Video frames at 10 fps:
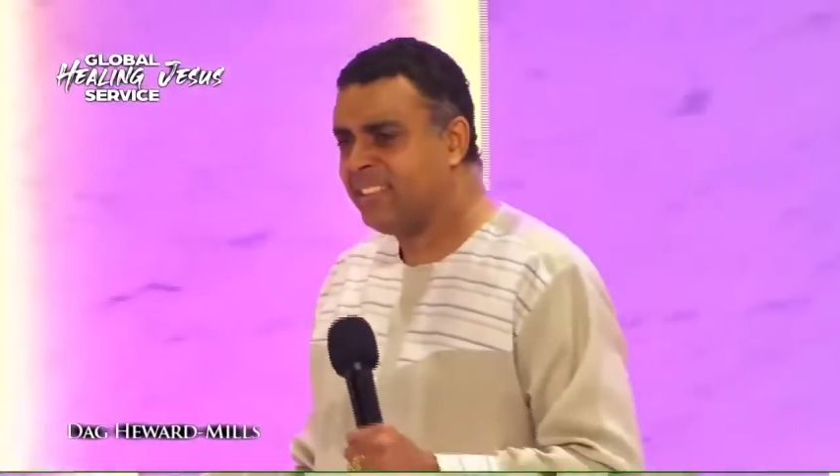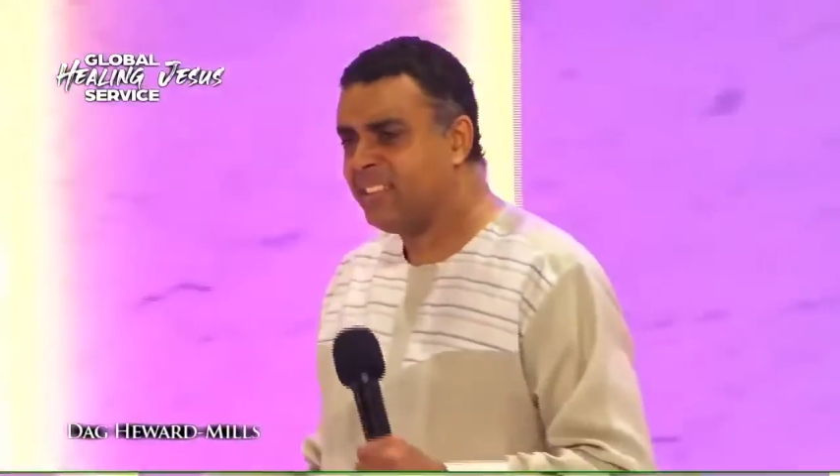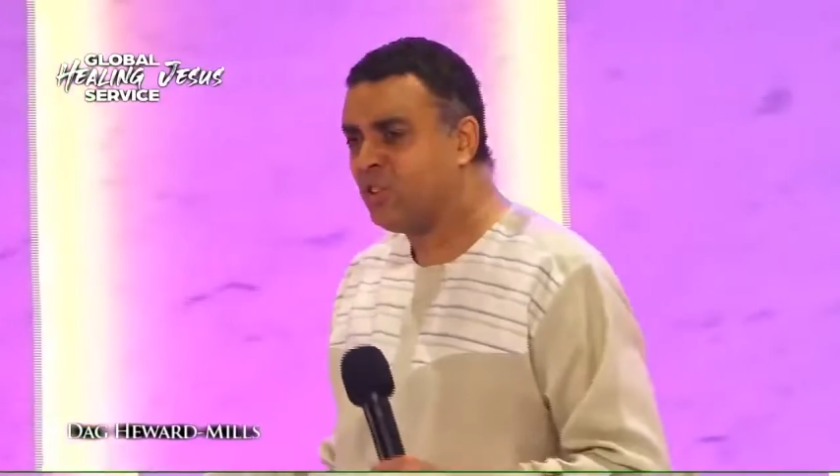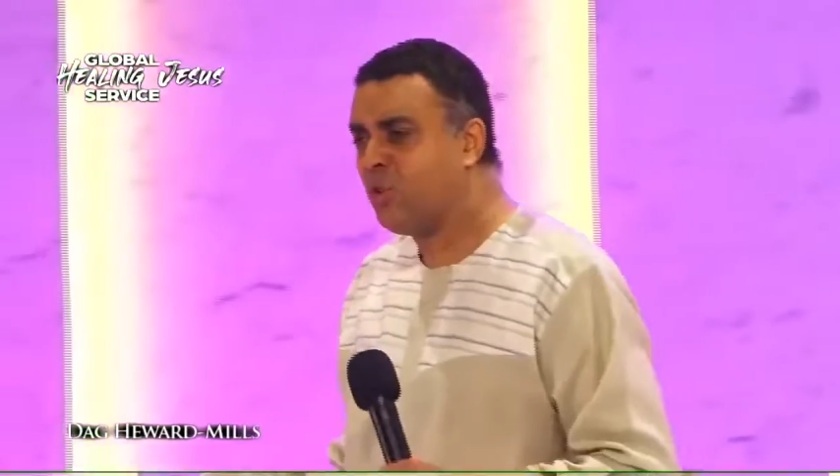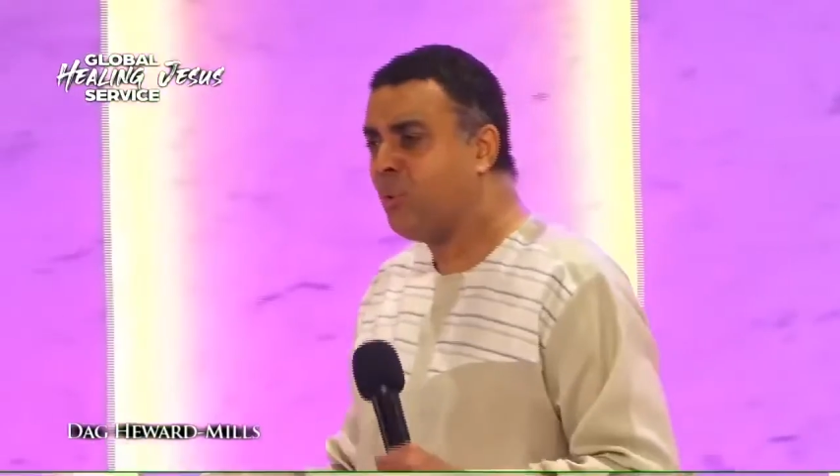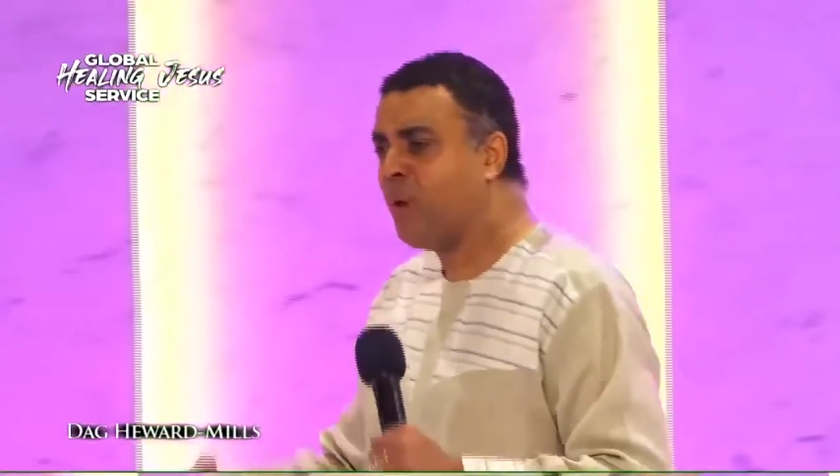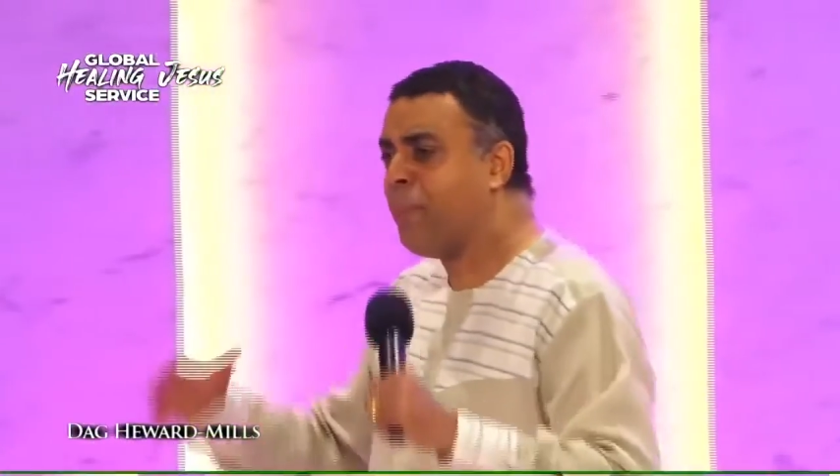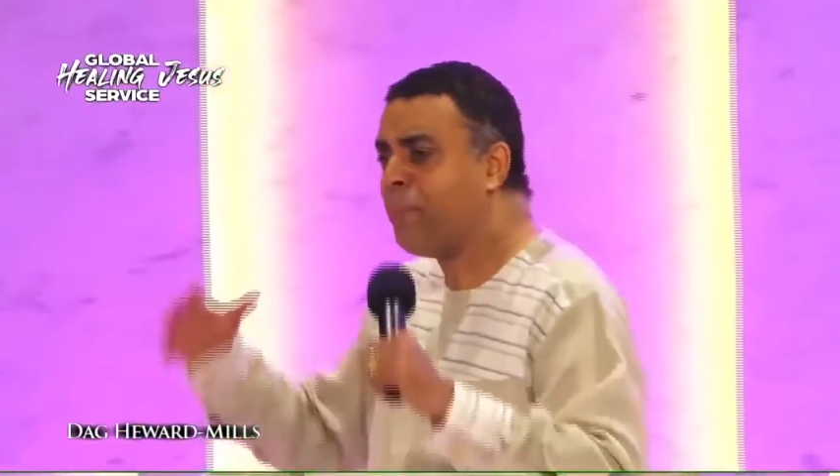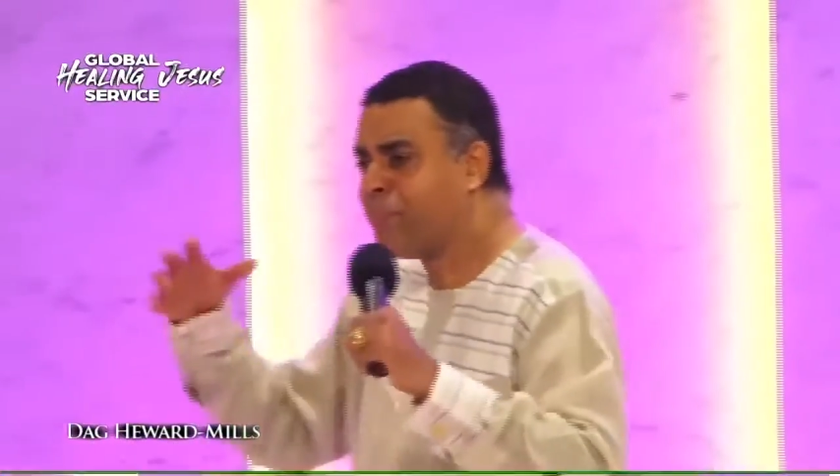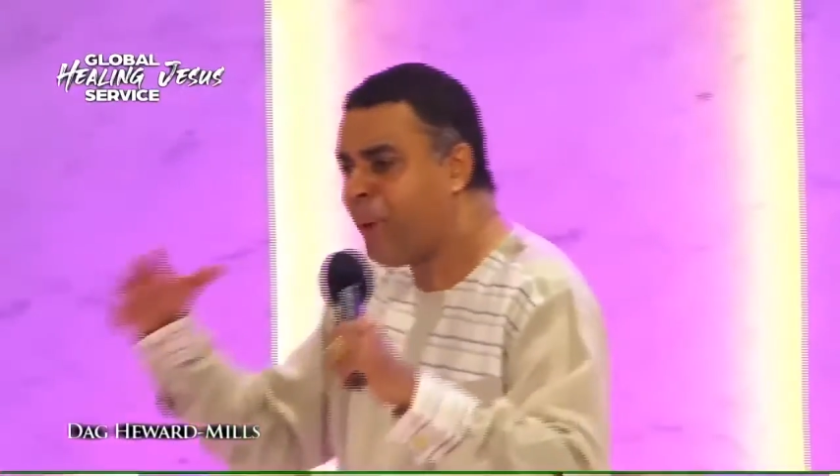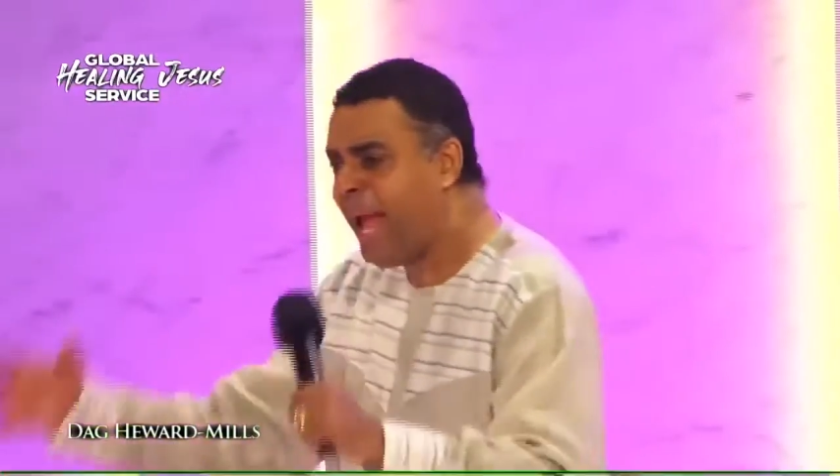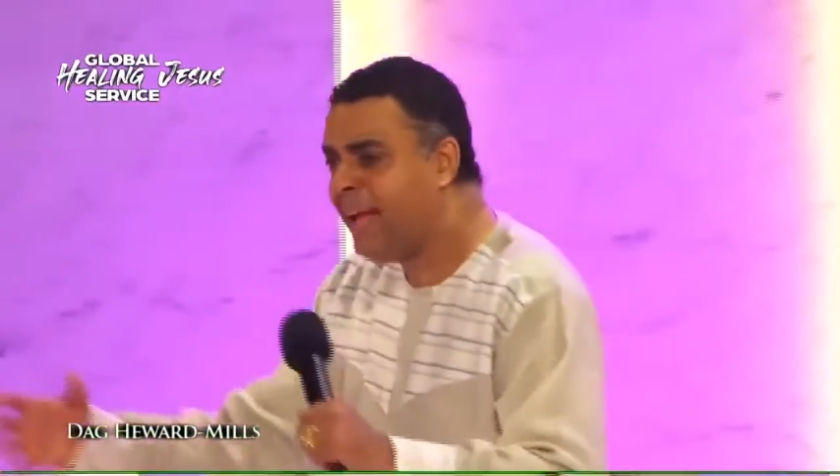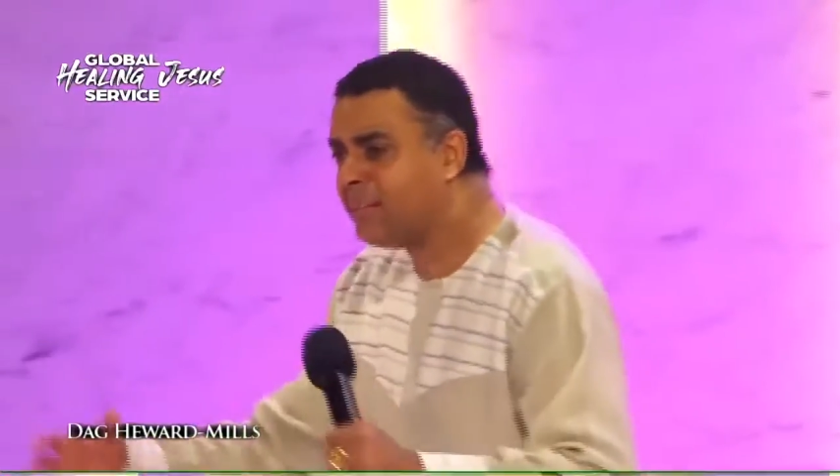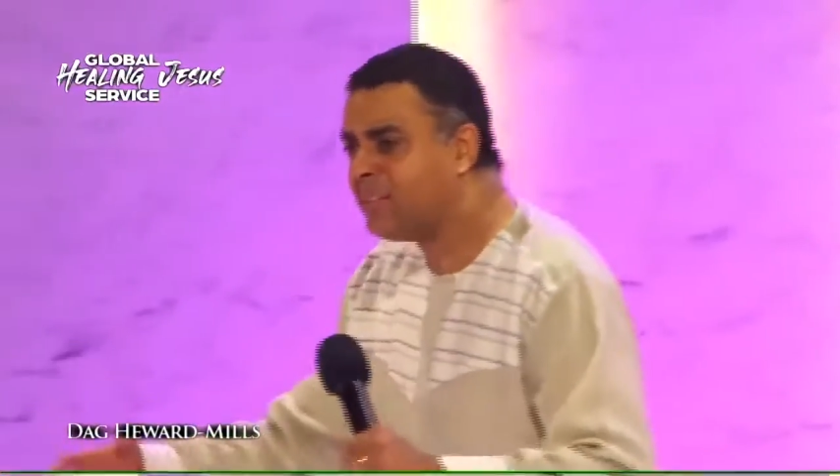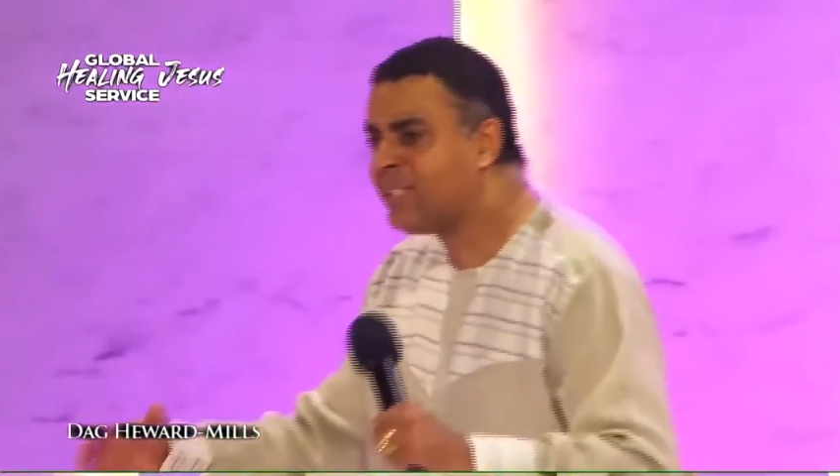to
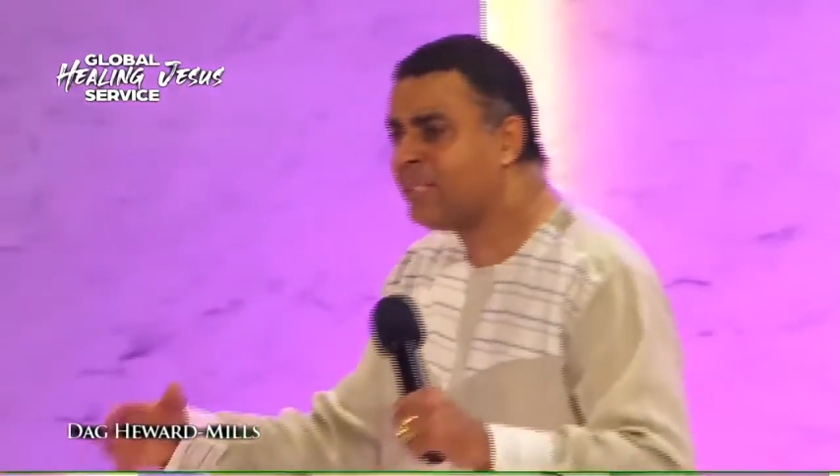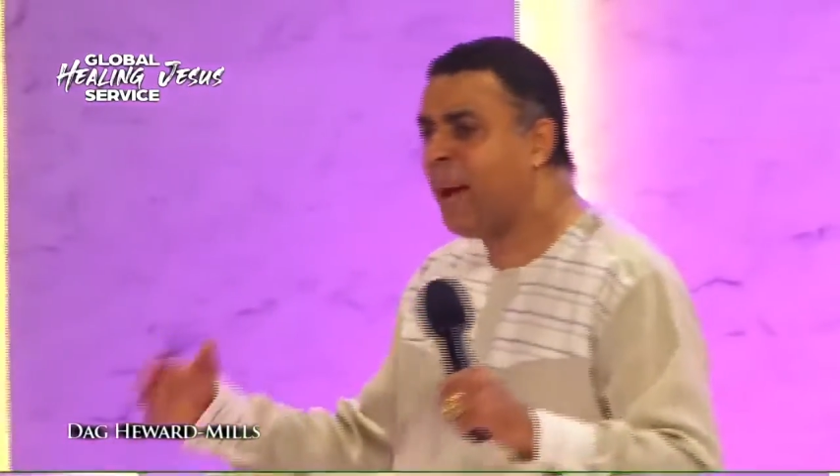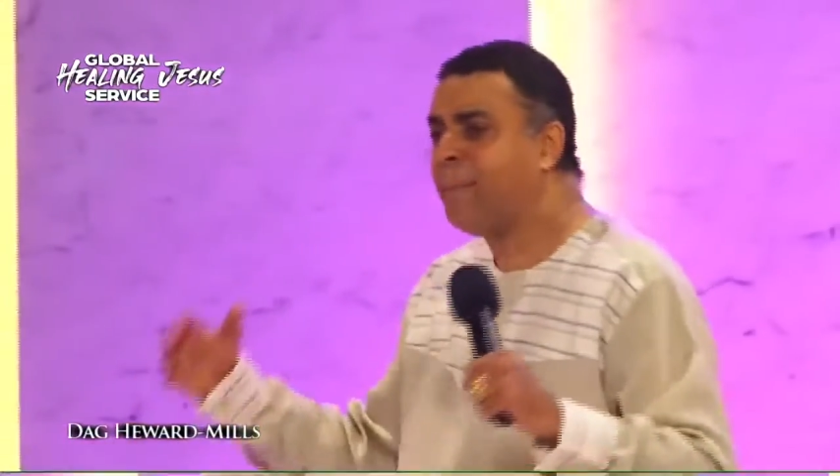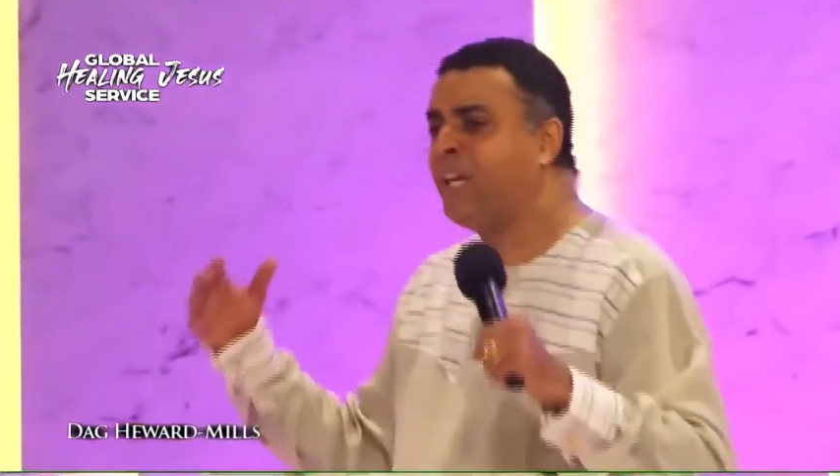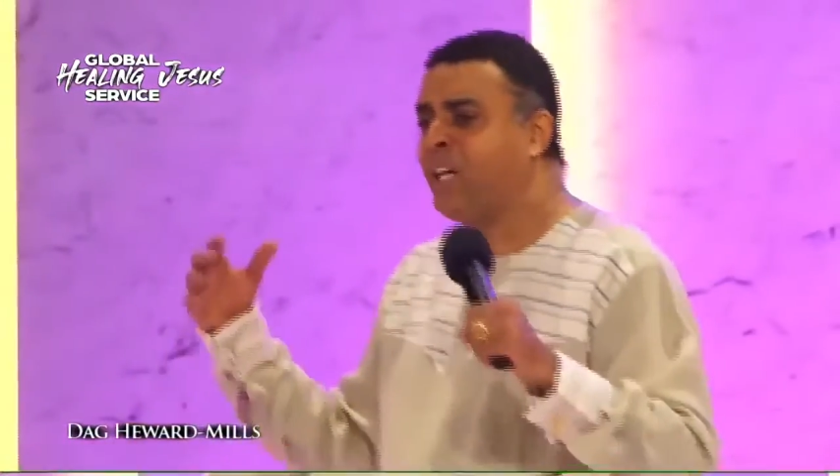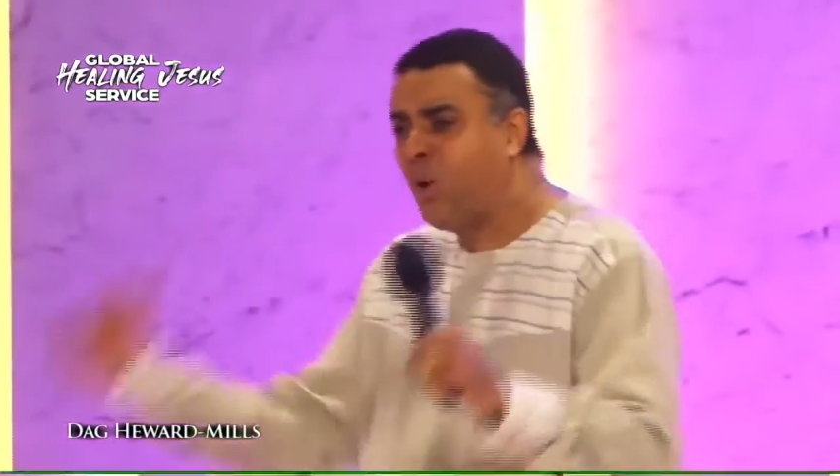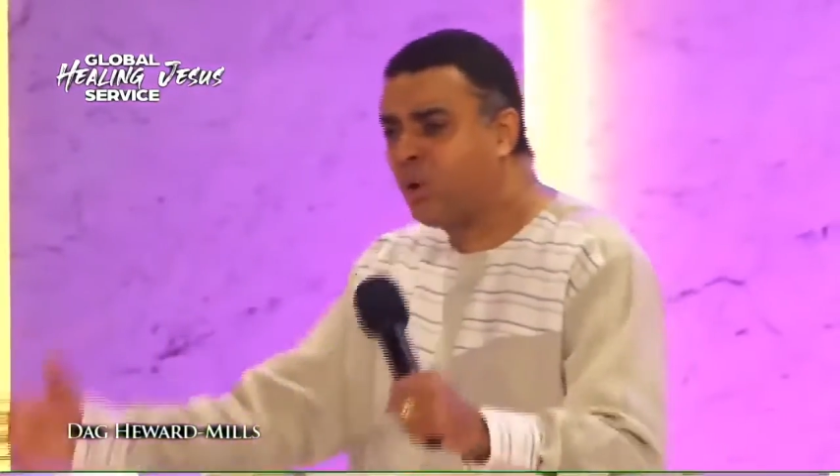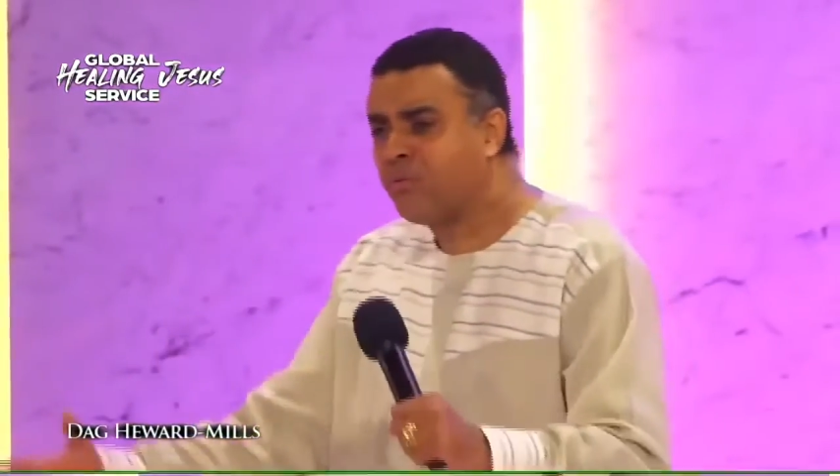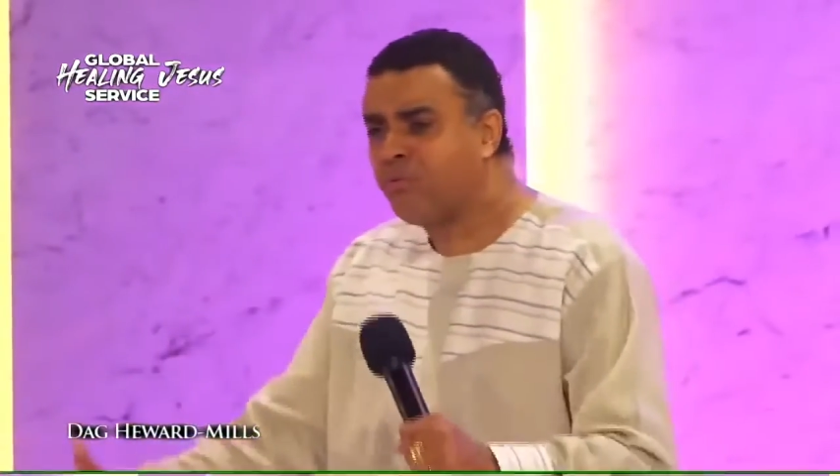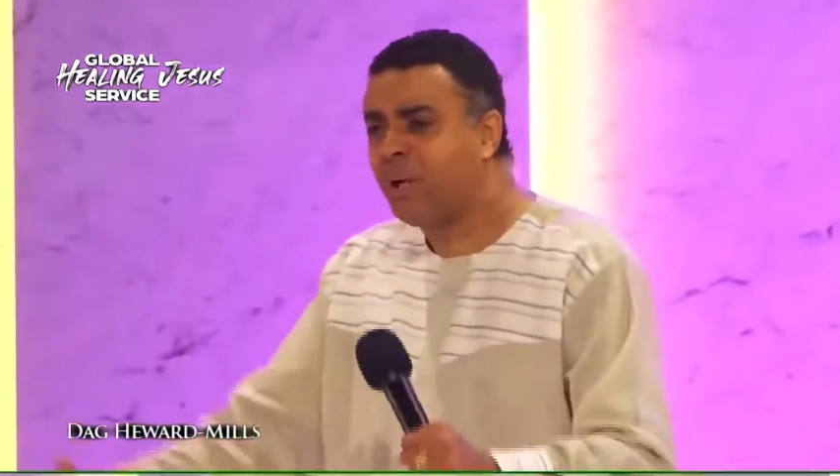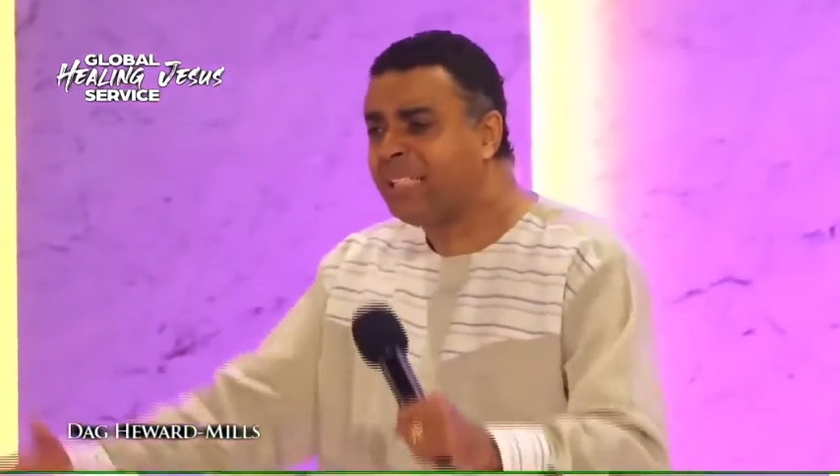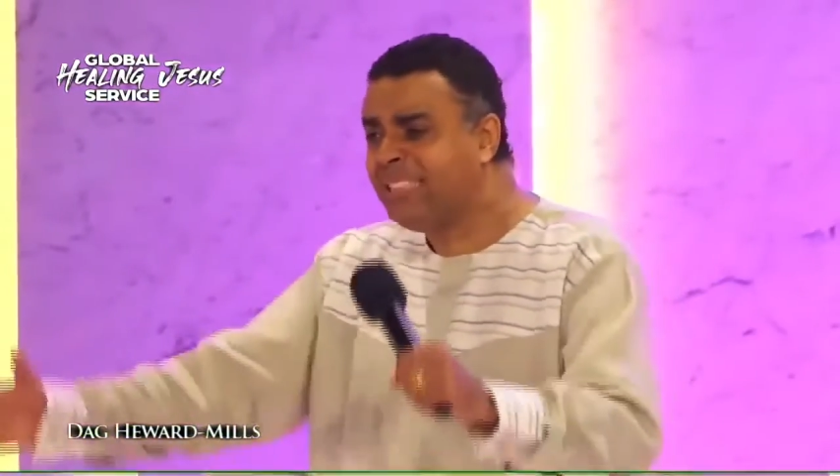repay some good for